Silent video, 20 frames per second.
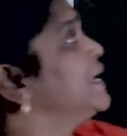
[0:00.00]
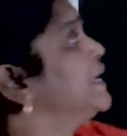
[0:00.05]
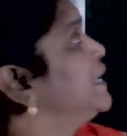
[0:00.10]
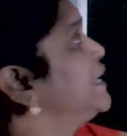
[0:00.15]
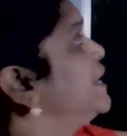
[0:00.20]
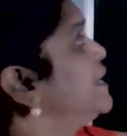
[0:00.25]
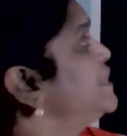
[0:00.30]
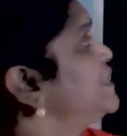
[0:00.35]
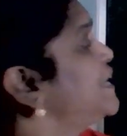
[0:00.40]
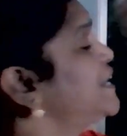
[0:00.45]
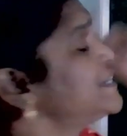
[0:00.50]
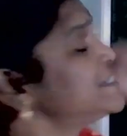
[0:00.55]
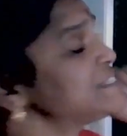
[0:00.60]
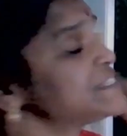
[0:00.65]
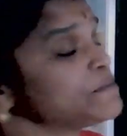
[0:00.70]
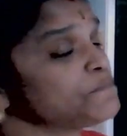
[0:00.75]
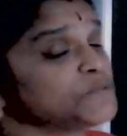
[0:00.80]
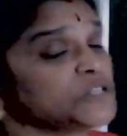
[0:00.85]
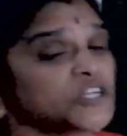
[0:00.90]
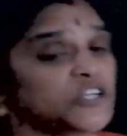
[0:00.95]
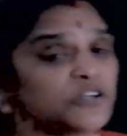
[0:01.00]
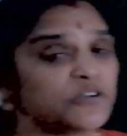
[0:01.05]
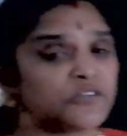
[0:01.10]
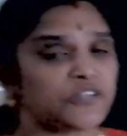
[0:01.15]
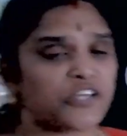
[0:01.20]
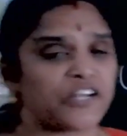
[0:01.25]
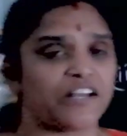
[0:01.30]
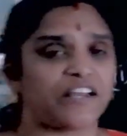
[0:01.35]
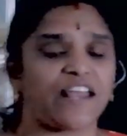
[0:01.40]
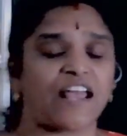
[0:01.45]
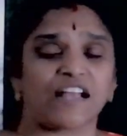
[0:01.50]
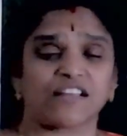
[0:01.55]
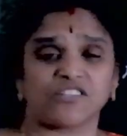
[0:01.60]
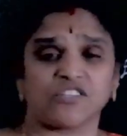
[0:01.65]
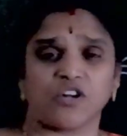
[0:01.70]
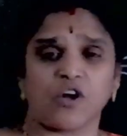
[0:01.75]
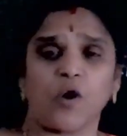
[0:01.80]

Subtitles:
in that substitution reaction.